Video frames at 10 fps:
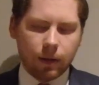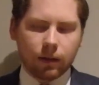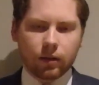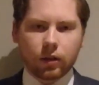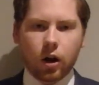The
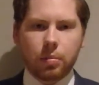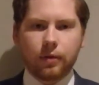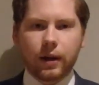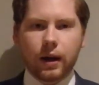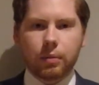scope
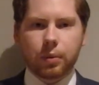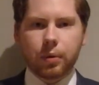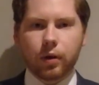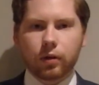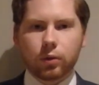of our
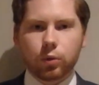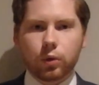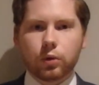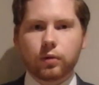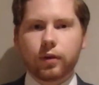proposal
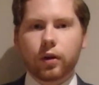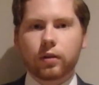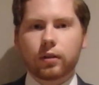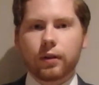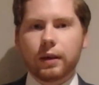will
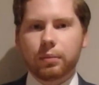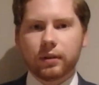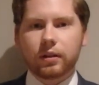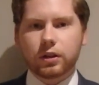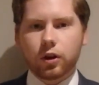focus on the
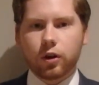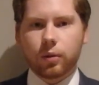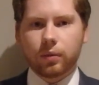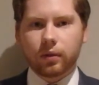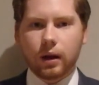implicit
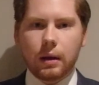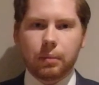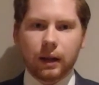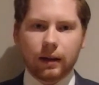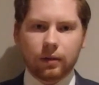terms
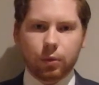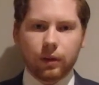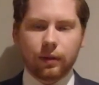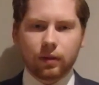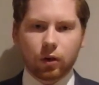placed
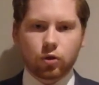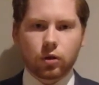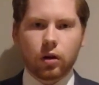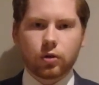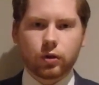within the social
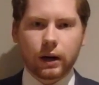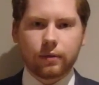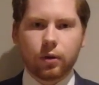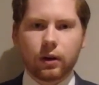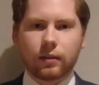contract
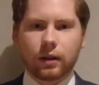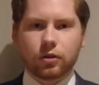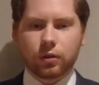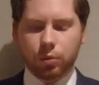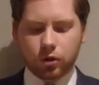for
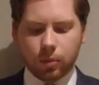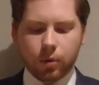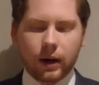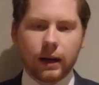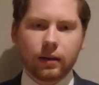organisations which
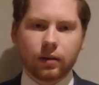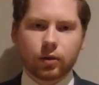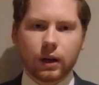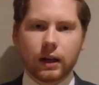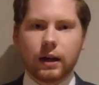operate in
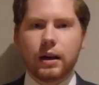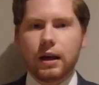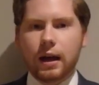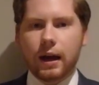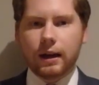Australia
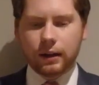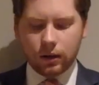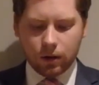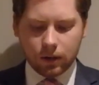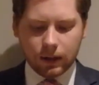
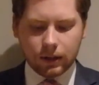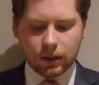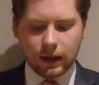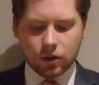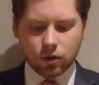and on an
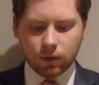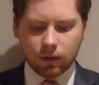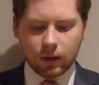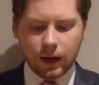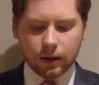international
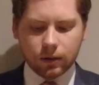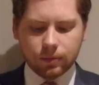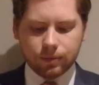scale.